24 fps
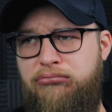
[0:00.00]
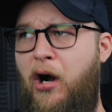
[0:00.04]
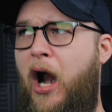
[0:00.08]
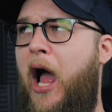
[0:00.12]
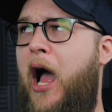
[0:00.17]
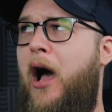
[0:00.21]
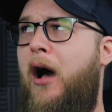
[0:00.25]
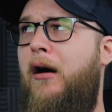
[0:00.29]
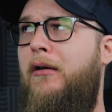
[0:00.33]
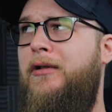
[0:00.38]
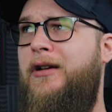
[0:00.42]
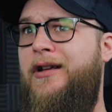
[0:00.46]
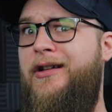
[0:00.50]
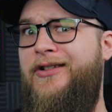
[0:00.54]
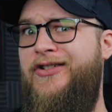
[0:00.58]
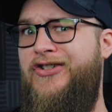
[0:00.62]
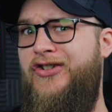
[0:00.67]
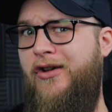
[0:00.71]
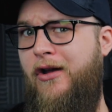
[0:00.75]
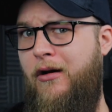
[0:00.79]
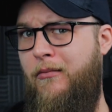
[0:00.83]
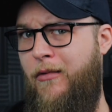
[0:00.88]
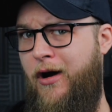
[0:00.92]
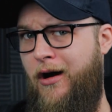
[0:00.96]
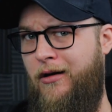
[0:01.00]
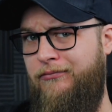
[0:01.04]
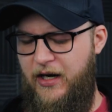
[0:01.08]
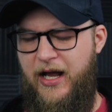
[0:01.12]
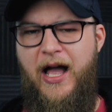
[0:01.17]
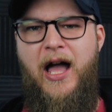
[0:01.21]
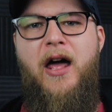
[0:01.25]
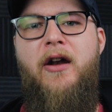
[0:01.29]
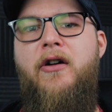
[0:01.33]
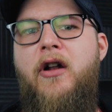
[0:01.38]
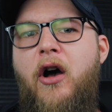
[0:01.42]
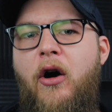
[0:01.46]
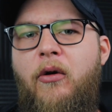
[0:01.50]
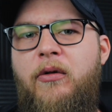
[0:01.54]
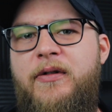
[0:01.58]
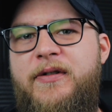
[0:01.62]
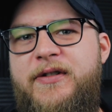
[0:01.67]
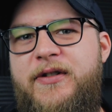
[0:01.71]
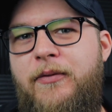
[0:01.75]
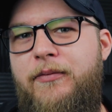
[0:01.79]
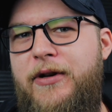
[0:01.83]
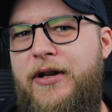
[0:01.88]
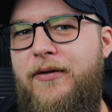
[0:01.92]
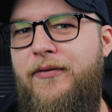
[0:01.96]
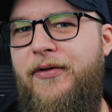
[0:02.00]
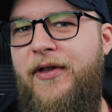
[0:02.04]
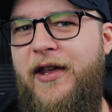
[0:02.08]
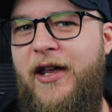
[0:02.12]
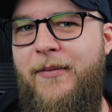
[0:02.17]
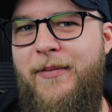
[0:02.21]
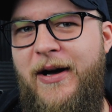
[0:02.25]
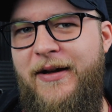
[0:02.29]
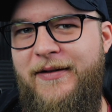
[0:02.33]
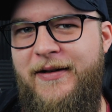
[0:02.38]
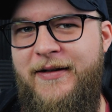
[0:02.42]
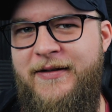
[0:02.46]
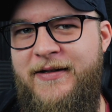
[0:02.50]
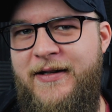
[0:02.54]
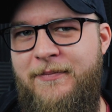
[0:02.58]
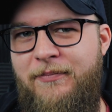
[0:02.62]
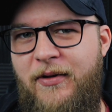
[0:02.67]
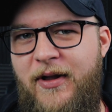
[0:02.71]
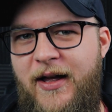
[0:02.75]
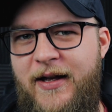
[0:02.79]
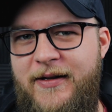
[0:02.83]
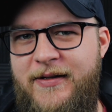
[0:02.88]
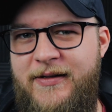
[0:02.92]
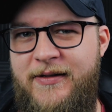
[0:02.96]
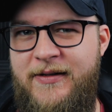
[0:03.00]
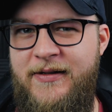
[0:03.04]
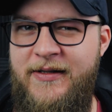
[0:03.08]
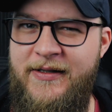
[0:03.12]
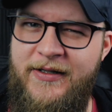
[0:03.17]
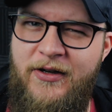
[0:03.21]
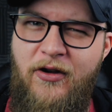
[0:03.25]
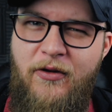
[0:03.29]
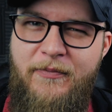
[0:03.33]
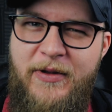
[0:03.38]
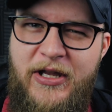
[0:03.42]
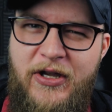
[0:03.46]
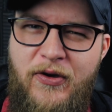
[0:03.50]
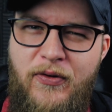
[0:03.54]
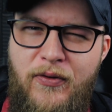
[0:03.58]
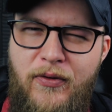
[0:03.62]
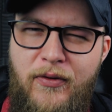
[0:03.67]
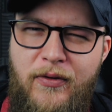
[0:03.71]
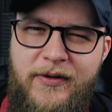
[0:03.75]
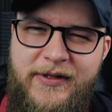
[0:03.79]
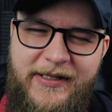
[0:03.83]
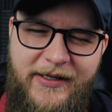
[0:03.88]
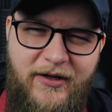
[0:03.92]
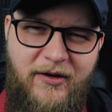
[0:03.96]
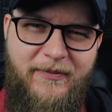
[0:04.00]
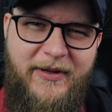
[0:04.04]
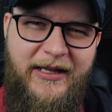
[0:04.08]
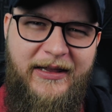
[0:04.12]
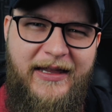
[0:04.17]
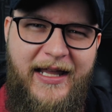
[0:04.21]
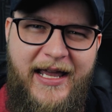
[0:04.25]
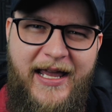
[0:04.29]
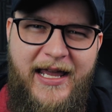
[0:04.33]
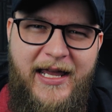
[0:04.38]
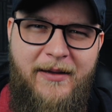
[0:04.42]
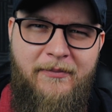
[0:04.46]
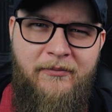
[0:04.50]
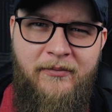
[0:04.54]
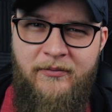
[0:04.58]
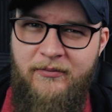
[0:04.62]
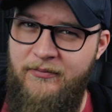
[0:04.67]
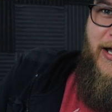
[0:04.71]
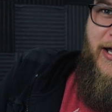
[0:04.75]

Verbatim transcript: Proud consumer. I don't know. So what do you think about Disney Plus? It's gonna be cool, it's gonna be lame.